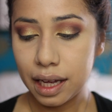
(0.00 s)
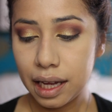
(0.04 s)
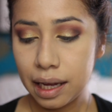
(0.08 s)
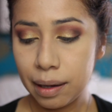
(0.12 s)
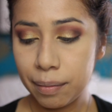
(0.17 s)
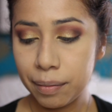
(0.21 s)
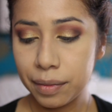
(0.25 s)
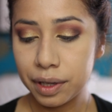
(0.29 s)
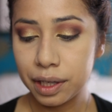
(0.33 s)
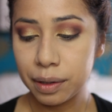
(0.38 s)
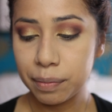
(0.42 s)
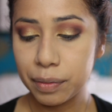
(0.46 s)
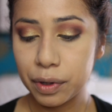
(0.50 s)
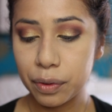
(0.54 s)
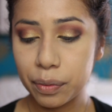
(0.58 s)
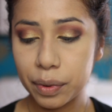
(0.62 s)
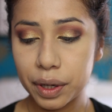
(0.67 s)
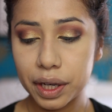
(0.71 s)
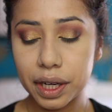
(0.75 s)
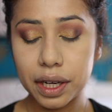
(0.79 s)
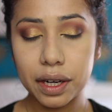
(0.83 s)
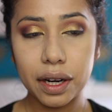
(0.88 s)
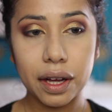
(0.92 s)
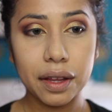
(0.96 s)
I'm going to be
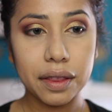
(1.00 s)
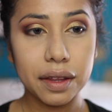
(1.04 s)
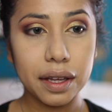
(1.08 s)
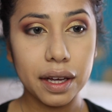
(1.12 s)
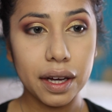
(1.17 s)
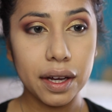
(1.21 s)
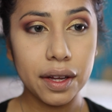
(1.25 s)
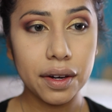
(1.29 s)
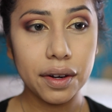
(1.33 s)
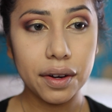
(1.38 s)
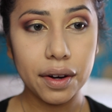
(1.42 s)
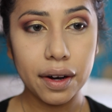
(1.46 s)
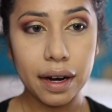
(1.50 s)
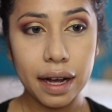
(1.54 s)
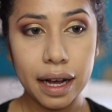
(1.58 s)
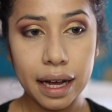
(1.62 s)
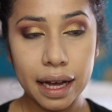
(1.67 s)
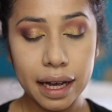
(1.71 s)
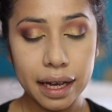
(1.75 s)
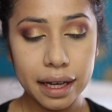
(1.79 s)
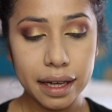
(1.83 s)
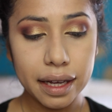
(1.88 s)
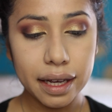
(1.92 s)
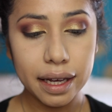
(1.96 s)
working on the under
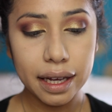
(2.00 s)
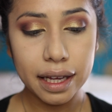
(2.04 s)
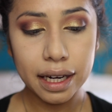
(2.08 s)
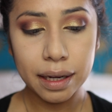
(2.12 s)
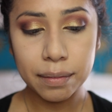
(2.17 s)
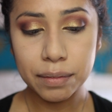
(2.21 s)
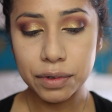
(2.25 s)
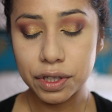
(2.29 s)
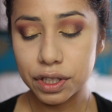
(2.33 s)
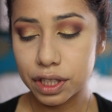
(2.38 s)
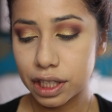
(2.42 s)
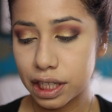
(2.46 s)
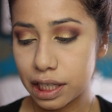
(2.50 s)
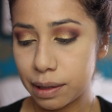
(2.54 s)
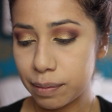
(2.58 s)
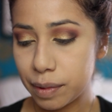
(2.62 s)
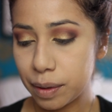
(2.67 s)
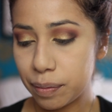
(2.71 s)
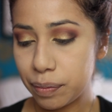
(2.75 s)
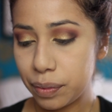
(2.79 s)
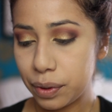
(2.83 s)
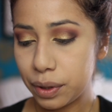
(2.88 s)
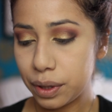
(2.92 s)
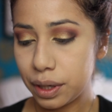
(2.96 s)
eye, and I'm just going
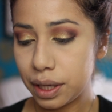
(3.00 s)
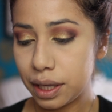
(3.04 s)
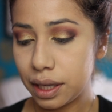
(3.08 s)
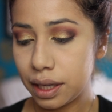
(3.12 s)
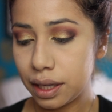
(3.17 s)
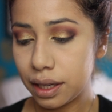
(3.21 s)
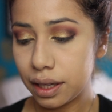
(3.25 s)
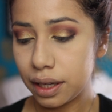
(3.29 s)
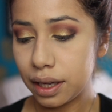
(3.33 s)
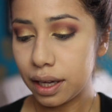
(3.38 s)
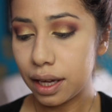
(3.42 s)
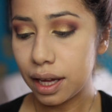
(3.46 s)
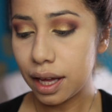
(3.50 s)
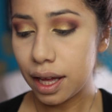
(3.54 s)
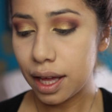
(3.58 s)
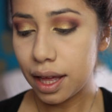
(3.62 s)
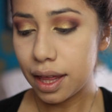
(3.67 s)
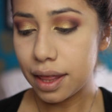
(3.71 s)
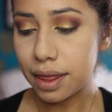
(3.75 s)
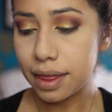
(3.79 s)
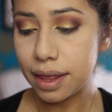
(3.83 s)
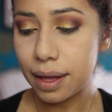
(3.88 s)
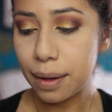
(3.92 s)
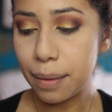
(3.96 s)
to be putting
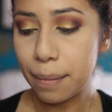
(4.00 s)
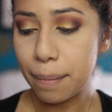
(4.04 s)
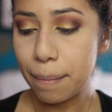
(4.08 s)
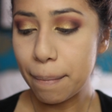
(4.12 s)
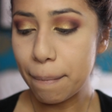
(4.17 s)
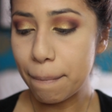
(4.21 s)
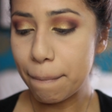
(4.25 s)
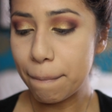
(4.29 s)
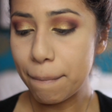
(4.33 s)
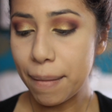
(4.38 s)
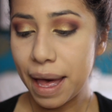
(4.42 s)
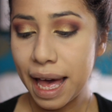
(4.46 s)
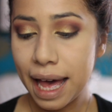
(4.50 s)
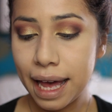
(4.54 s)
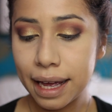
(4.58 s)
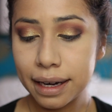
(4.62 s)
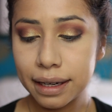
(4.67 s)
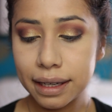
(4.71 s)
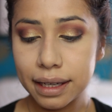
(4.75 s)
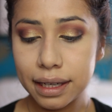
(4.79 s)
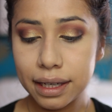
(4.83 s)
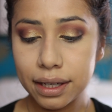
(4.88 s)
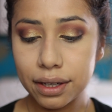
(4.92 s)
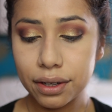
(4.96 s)
the
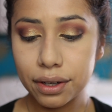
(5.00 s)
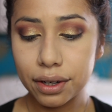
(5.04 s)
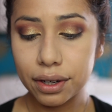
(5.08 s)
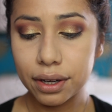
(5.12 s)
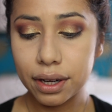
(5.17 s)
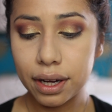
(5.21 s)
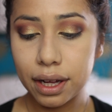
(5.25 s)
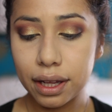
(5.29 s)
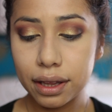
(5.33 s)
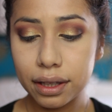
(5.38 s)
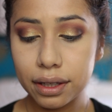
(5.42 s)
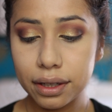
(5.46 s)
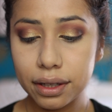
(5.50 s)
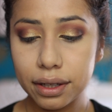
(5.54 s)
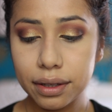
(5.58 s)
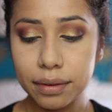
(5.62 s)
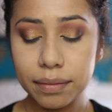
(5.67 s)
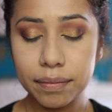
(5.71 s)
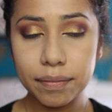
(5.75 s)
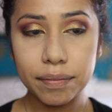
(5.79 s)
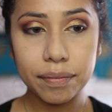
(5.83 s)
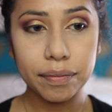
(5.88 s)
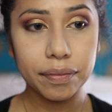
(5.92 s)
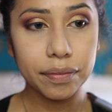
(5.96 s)
man-eater
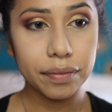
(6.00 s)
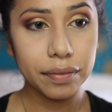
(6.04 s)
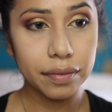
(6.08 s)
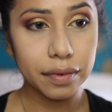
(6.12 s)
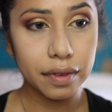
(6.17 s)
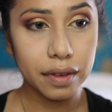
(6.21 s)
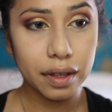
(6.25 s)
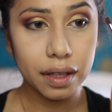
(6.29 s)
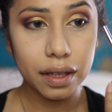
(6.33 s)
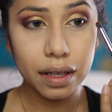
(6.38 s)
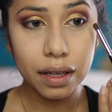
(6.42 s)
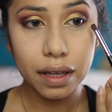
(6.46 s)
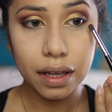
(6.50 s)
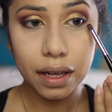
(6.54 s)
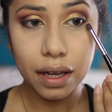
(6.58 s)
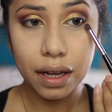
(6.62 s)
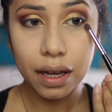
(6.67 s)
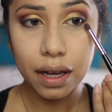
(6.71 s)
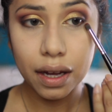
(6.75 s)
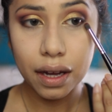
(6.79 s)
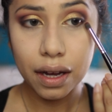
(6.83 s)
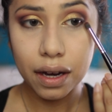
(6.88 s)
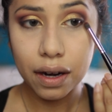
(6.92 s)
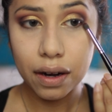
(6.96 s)
color
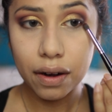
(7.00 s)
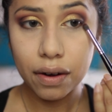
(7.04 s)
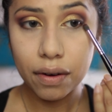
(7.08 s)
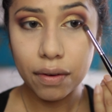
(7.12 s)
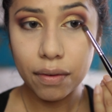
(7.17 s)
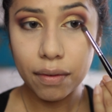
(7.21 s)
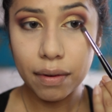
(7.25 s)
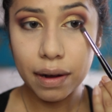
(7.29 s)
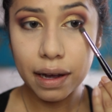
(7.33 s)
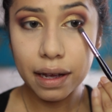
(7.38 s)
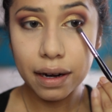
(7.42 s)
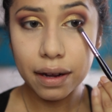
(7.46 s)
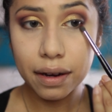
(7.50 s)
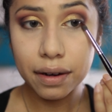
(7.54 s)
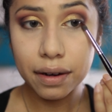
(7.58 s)
right